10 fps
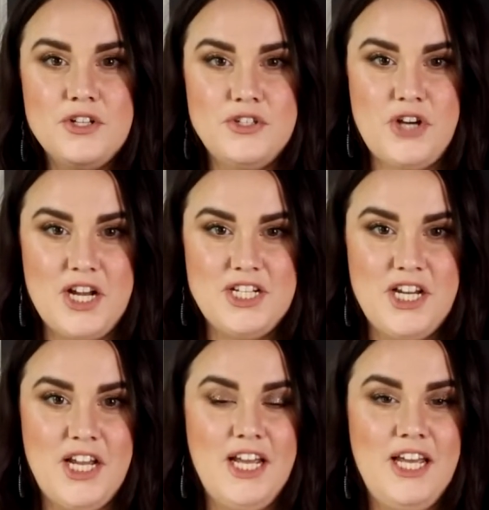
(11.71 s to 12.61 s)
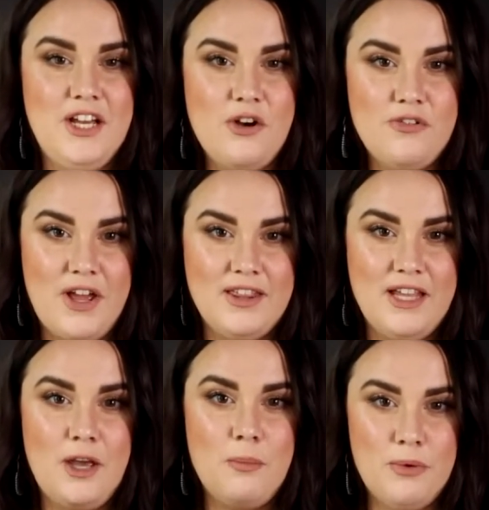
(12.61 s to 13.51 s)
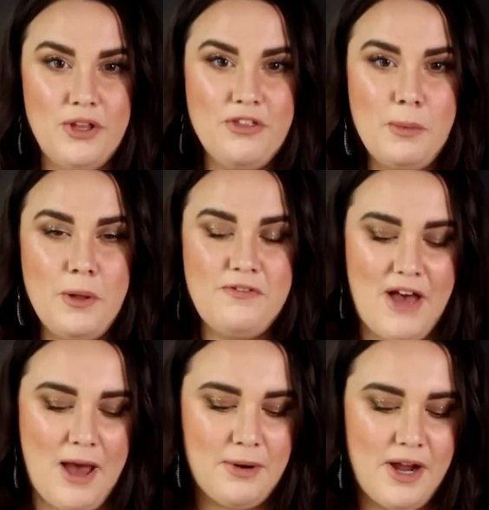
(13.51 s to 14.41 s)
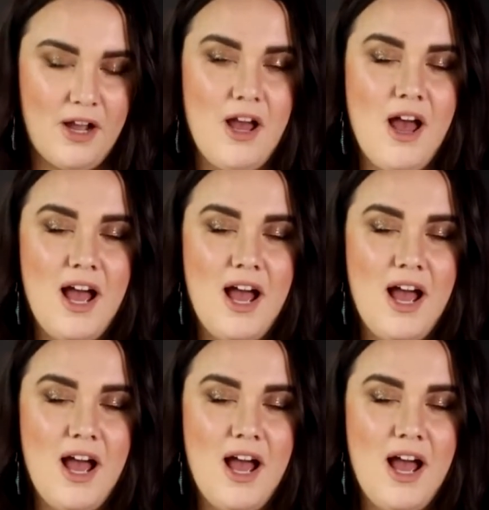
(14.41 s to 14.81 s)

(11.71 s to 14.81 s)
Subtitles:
stretchy, eco-friendly, breathable fabric.